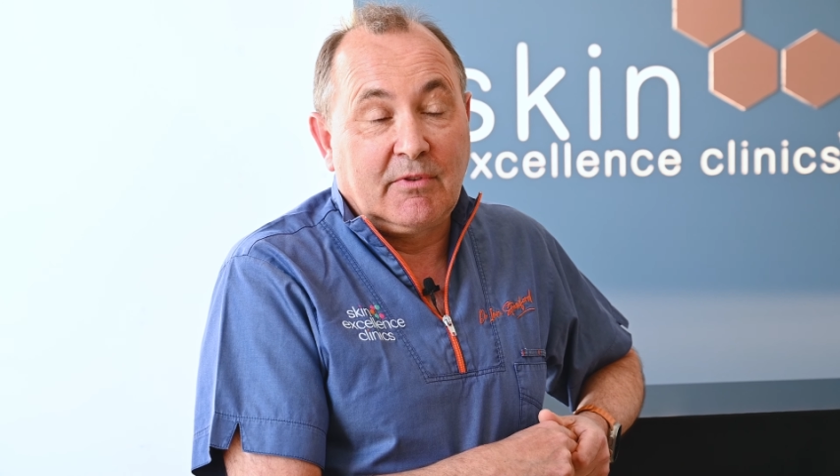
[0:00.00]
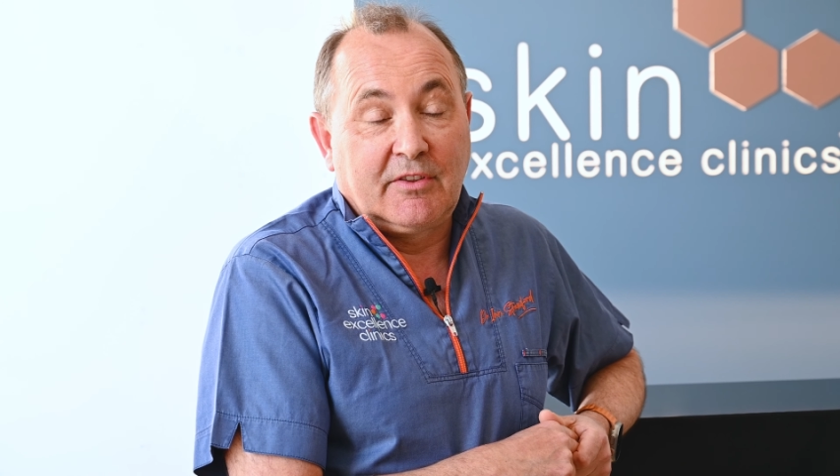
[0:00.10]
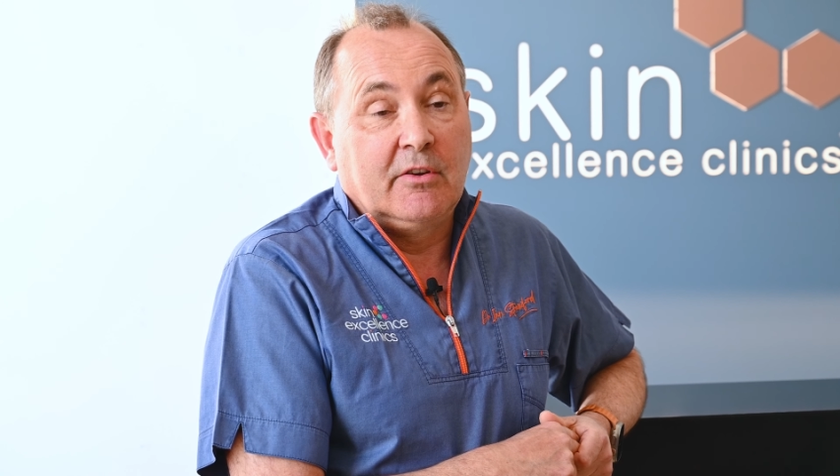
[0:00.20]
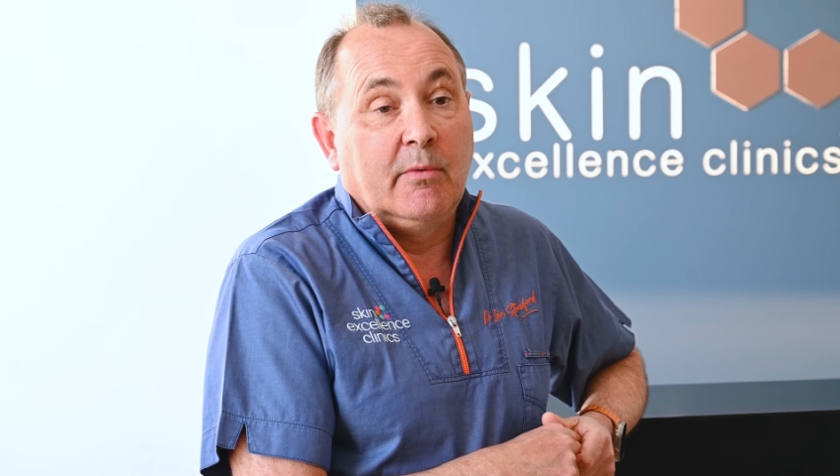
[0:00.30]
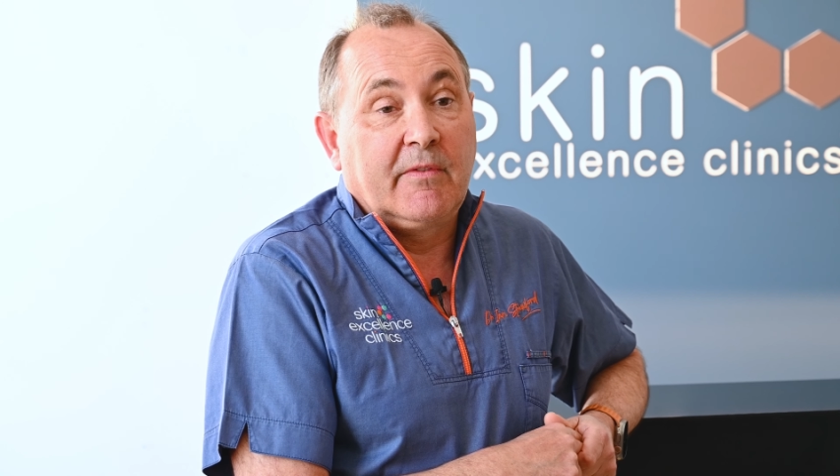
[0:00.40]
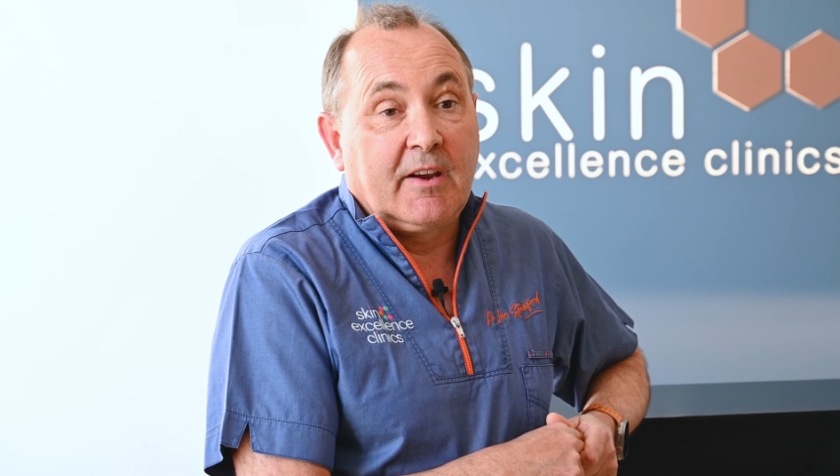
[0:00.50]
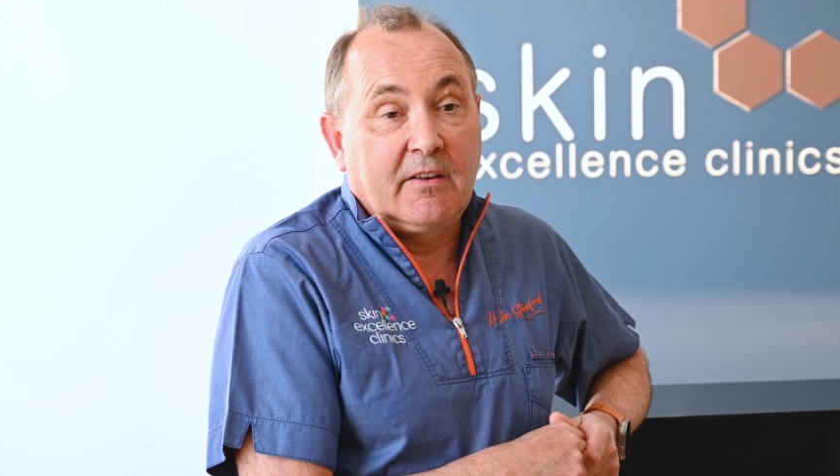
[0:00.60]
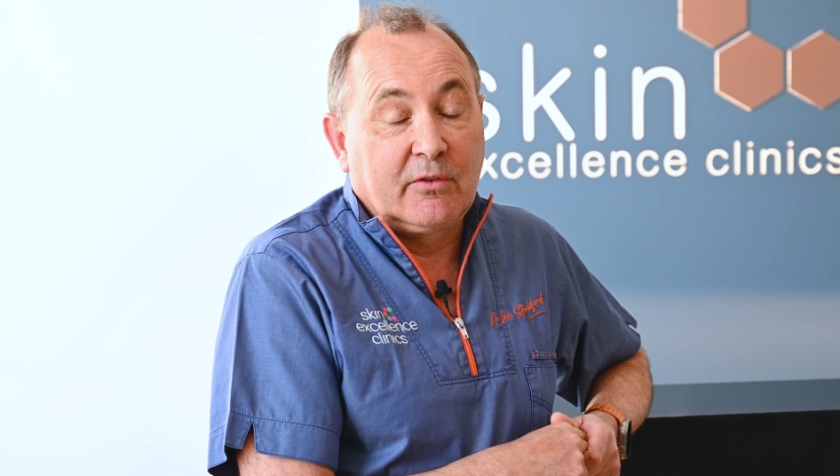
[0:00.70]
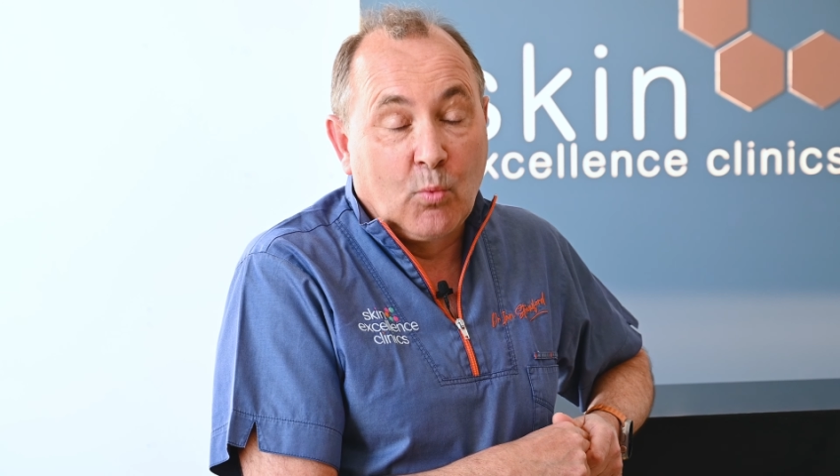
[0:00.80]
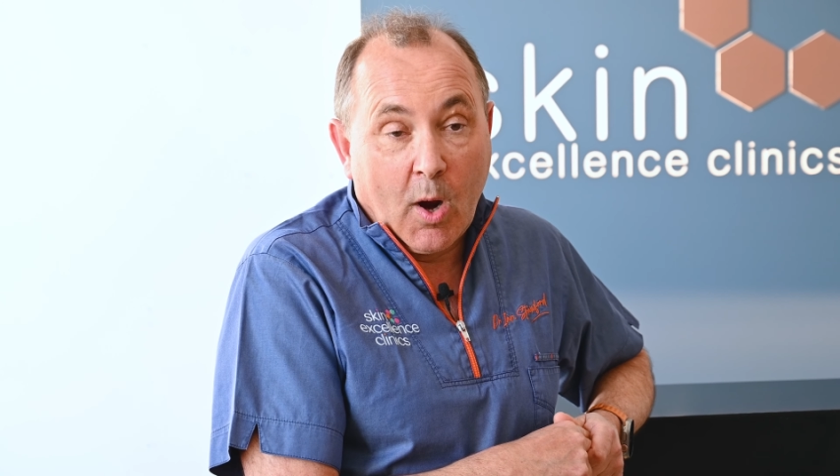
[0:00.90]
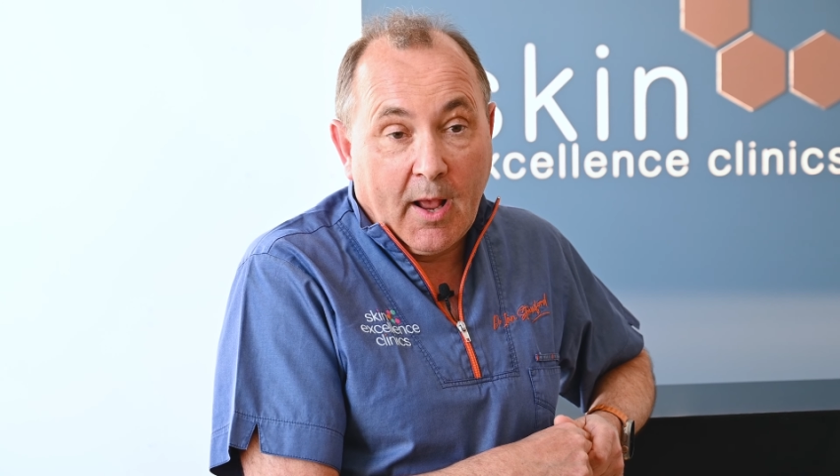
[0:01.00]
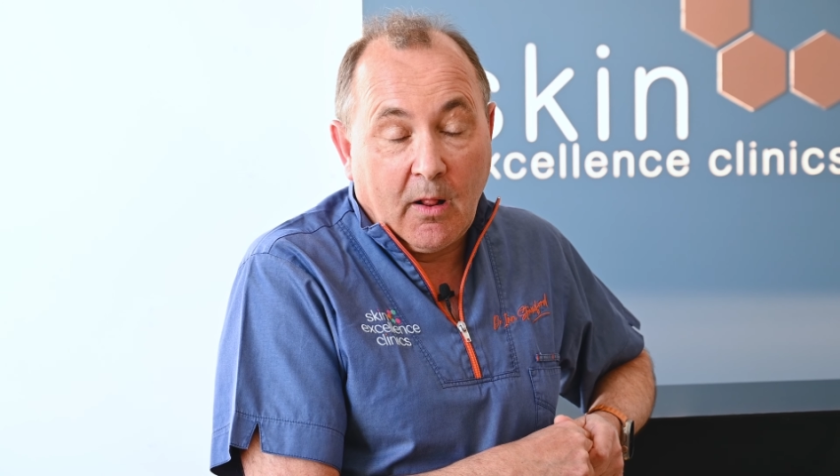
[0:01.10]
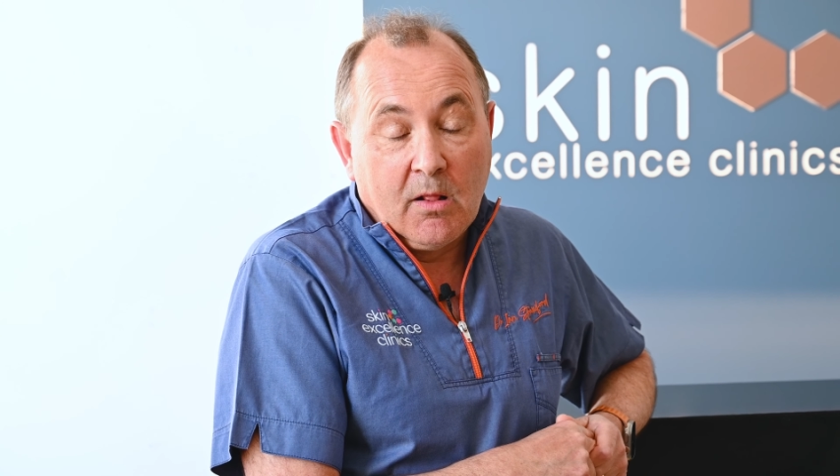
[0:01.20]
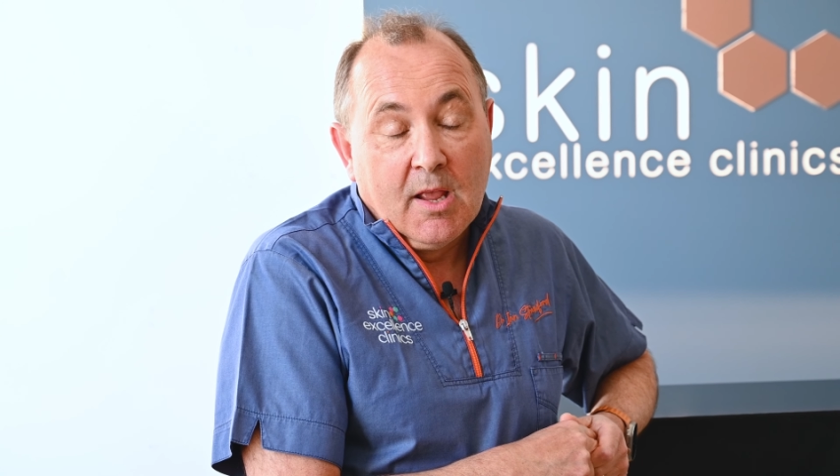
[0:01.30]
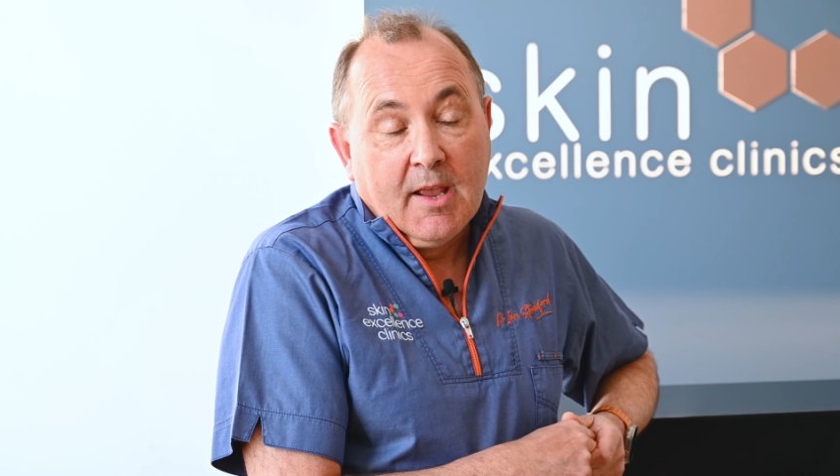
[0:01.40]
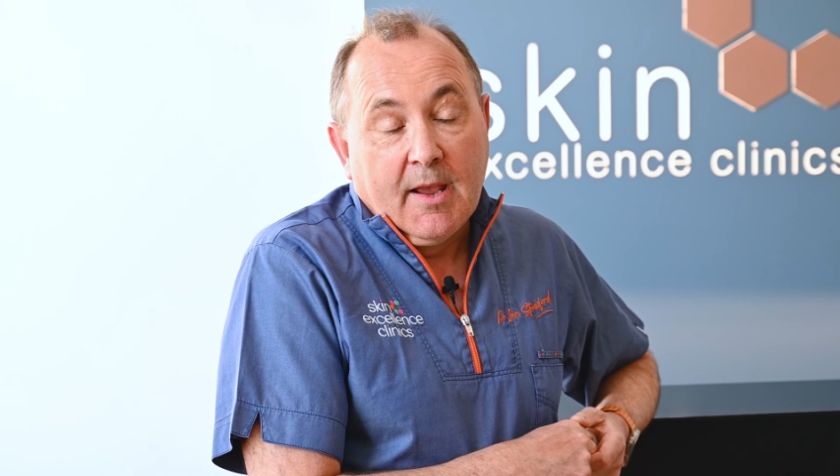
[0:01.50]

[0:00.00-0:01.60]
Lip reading: with Thermavein as well.